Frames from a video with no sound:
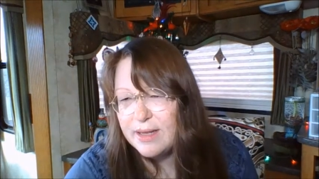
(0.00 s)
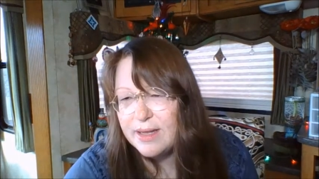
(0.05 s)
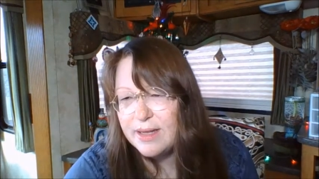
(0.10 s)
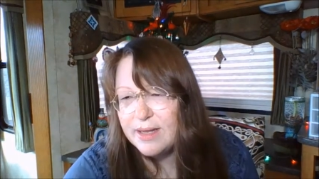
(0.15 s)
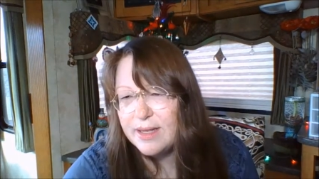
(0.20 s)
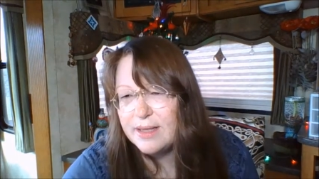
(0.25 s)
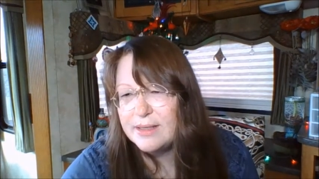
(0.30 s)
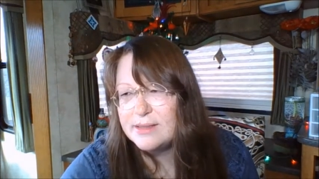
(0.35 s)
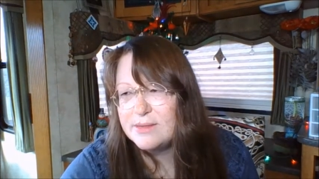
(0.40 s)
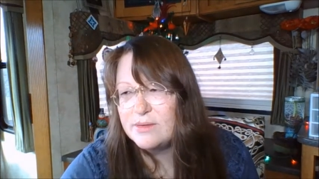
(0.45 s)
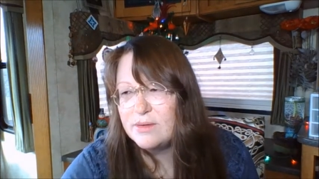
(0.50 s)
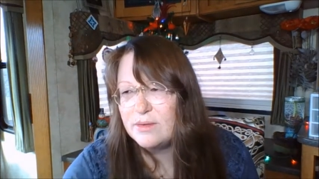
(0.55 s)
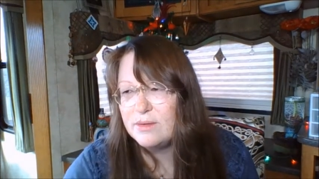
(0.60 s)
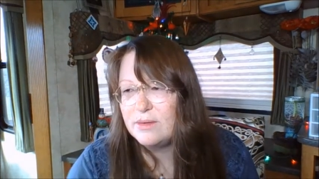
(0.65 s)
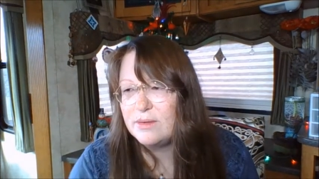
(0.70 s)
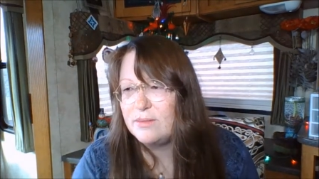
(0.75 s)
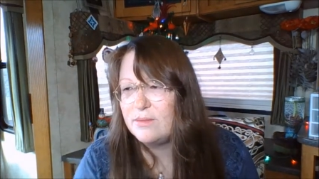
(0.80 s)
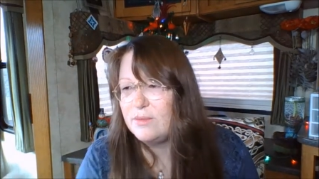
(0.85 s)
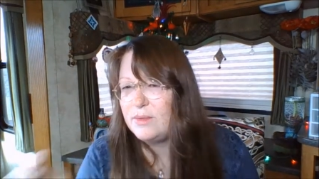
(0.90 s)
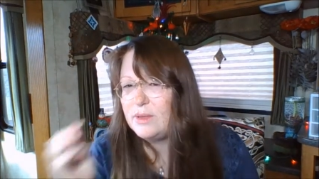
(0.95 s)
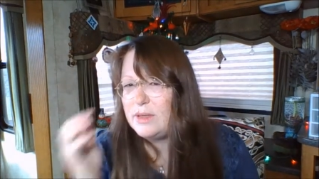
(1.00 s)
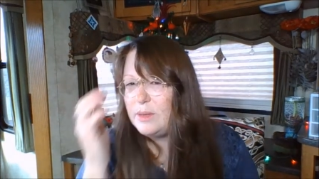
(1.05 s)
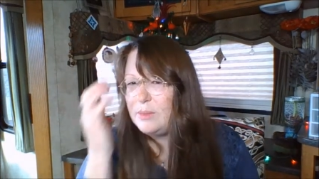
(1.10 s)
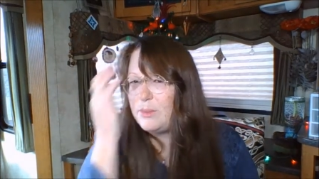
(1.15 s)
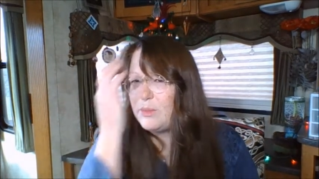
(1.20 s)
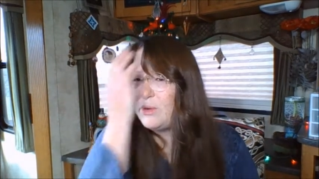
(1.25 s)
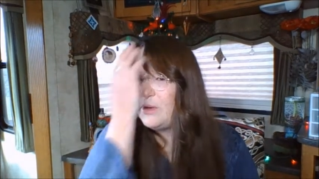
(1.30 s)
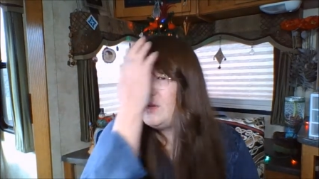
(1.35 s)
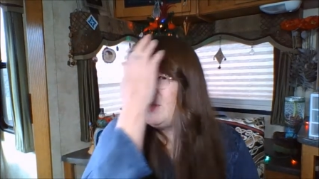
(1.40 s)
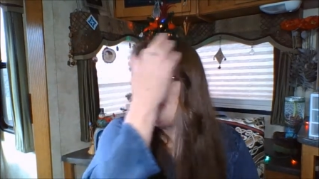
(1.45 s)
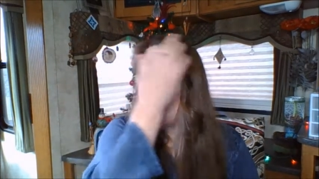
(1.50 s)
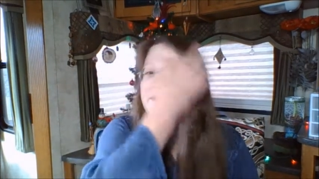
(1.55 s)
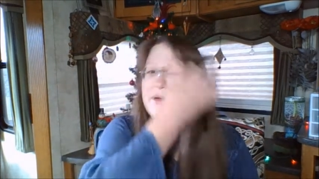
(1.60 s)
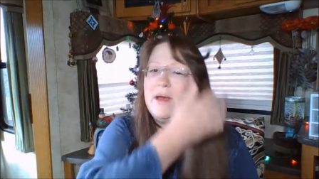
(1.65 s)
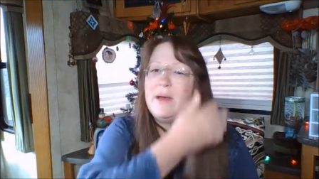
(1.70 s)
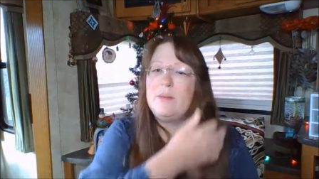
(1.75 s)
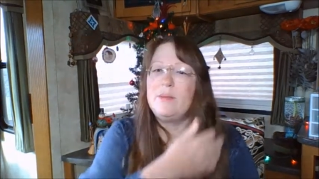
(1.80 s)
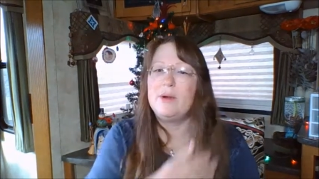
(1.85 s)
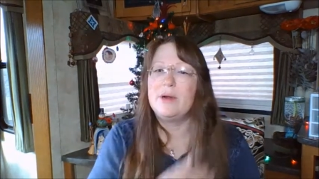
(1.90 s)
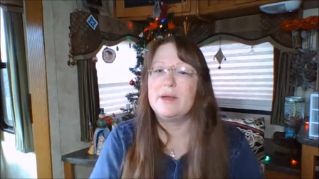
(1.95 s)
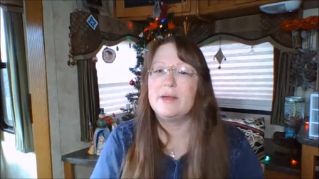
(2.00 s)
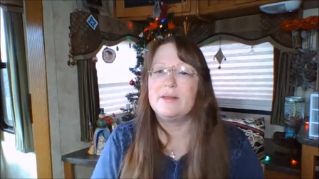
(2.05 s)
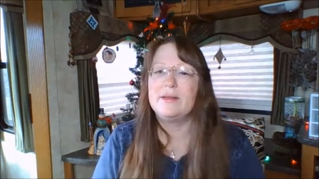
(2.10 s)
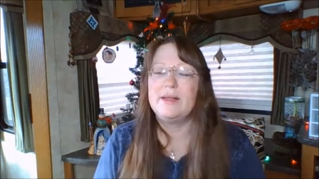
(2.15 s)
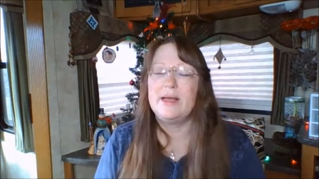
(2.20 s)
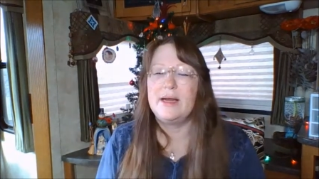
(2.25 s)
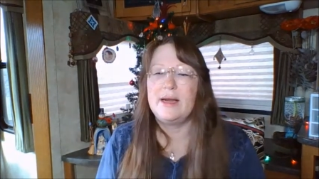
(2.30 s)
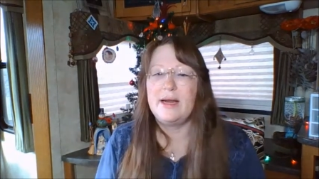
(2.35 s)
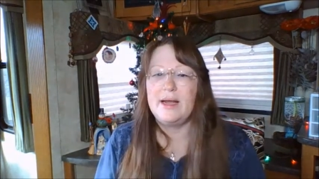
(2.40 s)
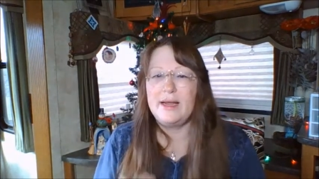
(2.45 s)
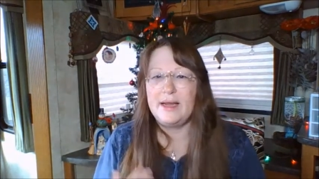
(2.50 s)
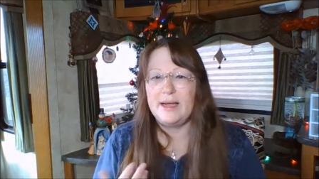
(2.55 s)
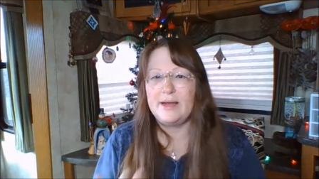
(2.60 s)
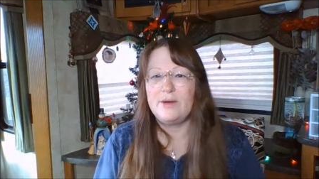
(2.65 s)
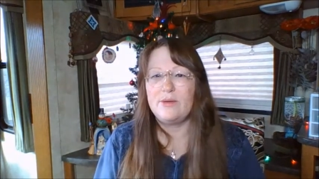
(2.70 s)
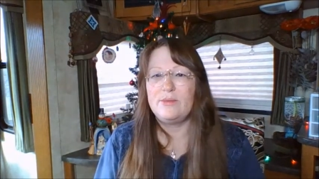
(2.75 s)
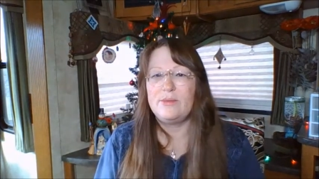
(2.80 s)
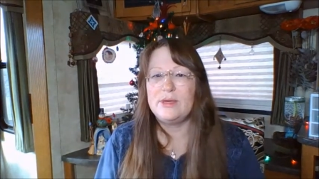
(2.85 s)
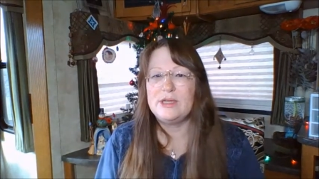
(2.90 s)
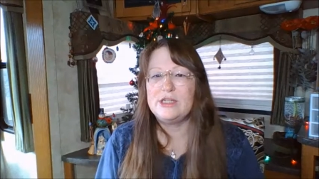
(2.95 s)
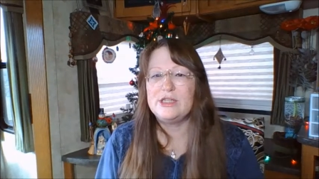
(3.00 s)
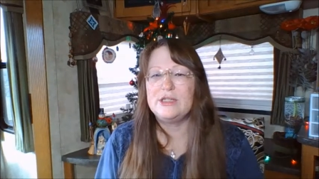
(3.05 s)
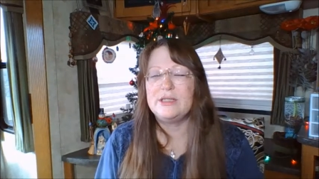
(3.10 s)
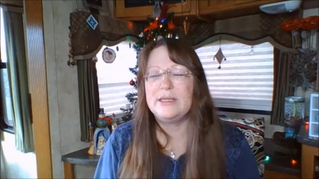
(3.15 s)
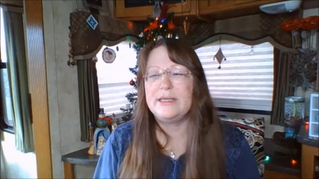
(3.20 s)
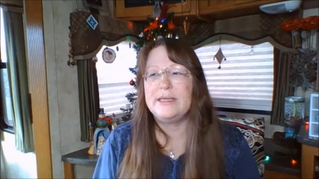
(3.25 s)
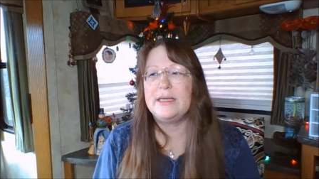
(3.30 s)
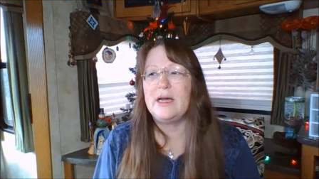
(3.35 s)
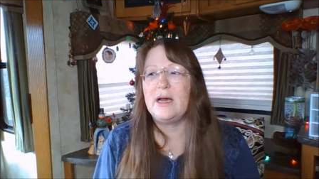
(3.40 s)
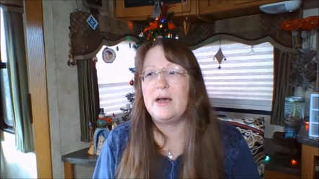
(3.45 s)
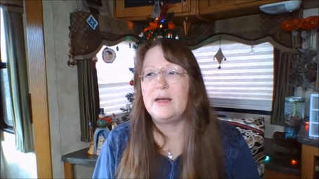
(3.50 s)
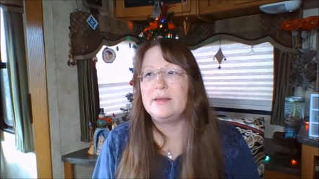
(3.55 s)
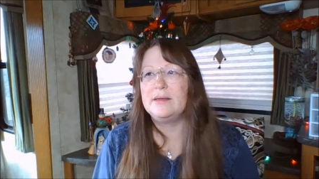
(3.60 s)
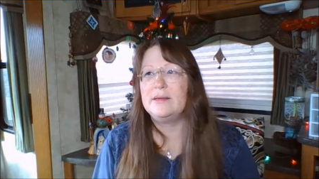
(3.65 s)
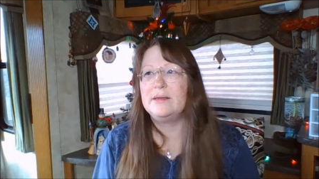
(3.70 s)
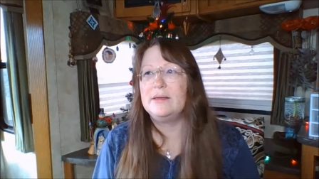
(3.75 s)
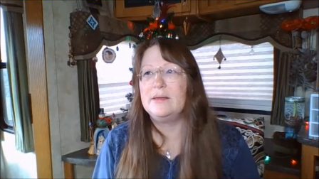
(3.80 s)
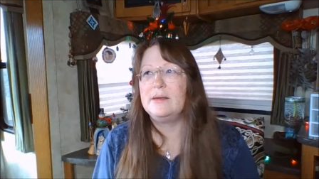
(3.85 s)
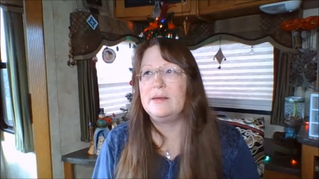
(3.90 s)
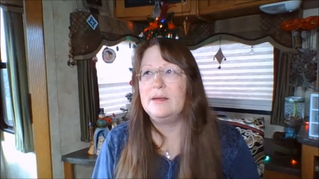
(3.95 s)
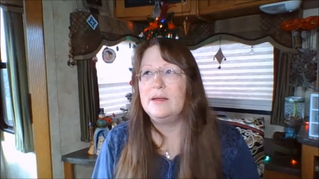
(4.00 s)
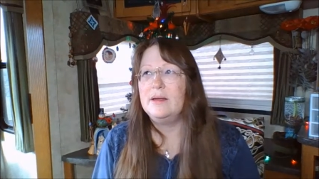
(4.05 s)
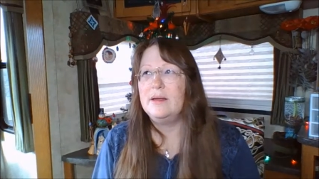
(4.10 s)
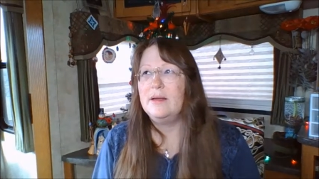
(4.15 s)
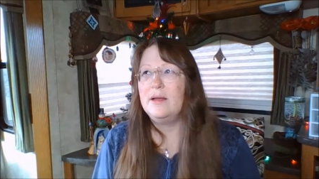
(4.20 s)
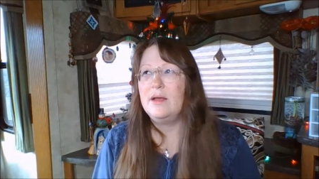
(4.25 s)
and a really pretty fabric that I had originally gotten